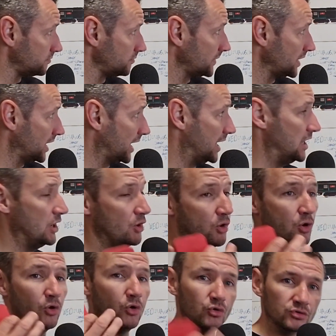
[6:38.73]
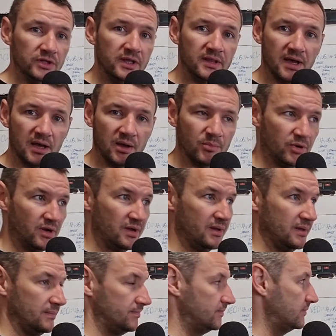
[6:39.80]
not only that, but
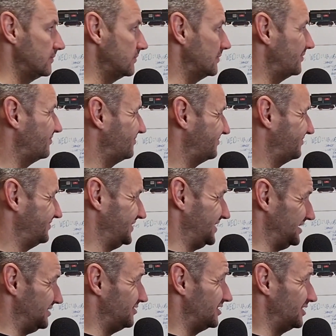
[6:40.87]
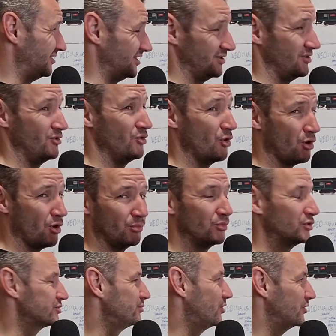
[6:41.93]
even in the not most
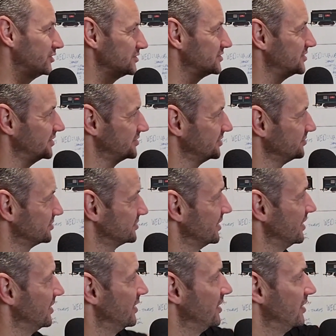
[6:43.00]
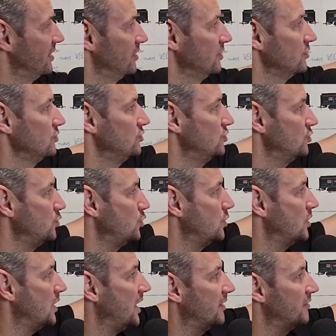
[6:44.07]
modern systems, you will
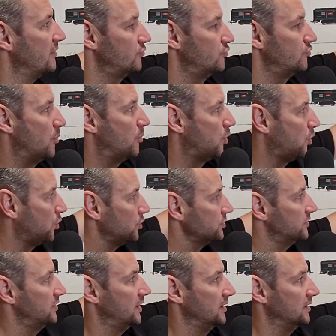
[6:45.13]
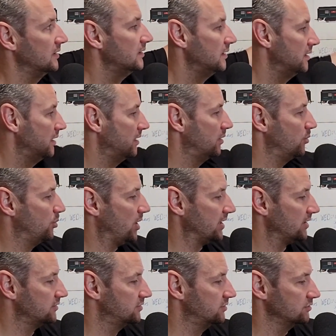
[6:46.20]
have reporting back
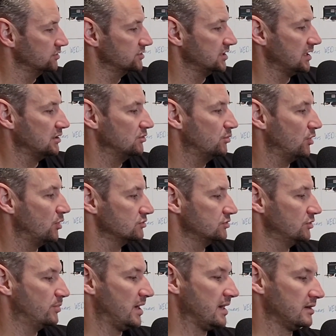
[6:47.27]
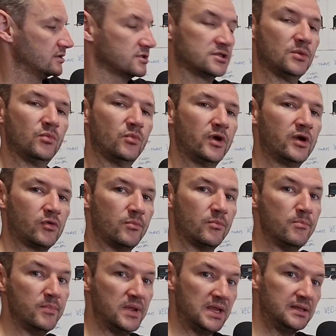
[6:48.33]
to your signal box or back somewhere where
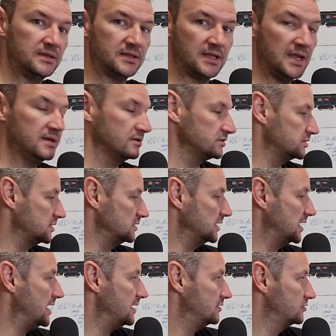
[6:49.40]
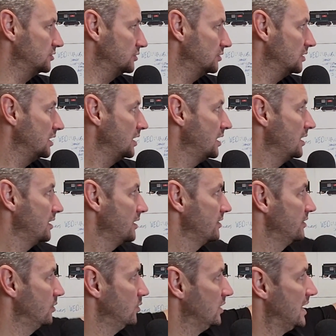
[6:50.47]
maintainers can get to that
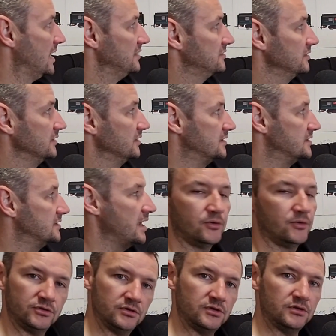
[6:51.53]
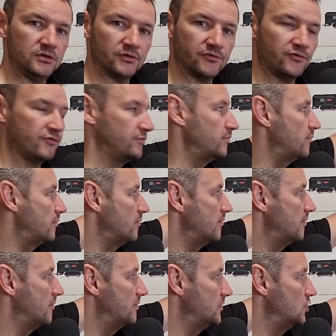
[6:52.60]
will actually tell you that
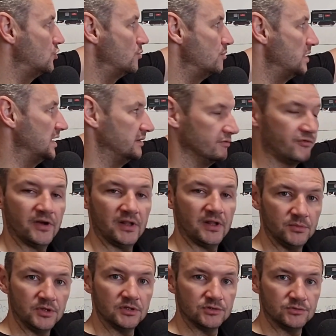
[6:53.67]
your main filament has